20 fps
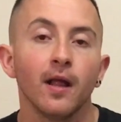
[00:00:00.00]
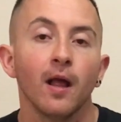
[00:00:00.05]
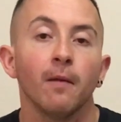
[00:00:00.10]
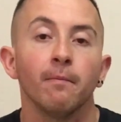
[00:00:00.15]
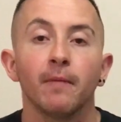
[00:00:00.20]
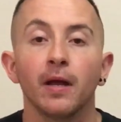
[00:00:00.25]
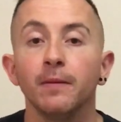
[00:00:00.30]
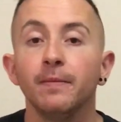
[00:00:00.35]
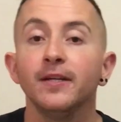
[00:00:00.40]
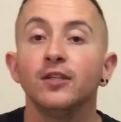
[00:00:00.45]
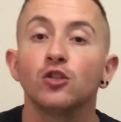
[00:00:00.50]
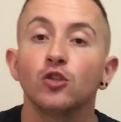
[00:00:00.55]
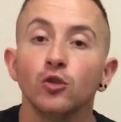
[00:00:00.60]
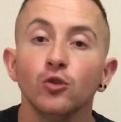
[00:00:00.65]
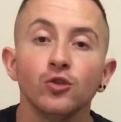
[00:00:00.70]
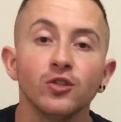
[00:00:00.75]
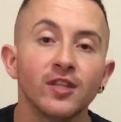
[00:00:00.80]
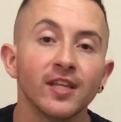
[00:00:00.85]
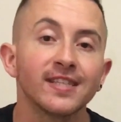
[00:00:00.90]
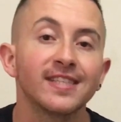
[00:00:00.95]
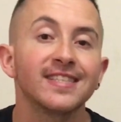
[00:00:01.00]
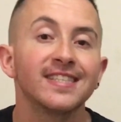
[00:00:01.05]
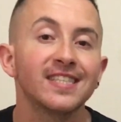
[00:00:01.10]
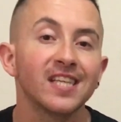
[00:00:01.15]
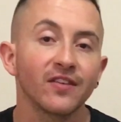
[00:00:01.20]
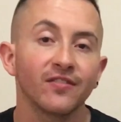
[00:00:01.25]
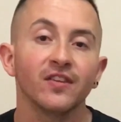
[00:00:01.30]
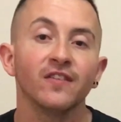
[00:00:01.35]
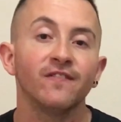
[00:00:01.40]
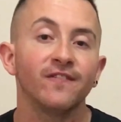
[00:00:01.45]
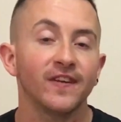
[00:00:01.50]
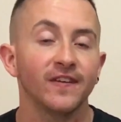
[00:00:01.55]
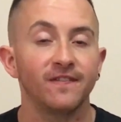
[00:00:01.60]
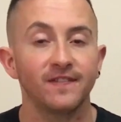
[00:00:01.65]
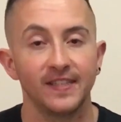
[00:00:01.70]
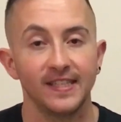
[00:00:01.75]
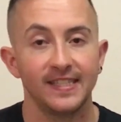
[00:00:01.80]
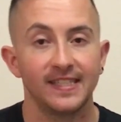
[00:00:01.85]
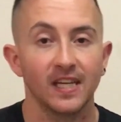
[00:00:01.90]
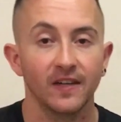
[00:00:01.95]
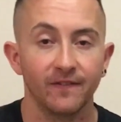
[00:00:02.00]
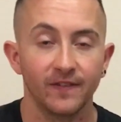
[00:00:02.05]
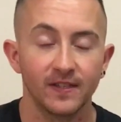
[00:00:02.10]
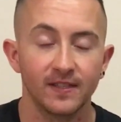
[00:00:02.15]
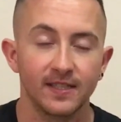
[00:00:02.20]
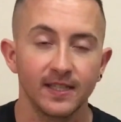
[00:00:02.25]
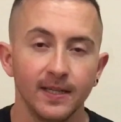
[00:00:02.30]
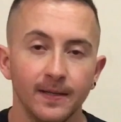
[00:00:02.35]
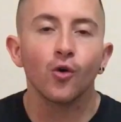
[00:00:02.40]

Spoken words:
maybe choose the 750 deficit,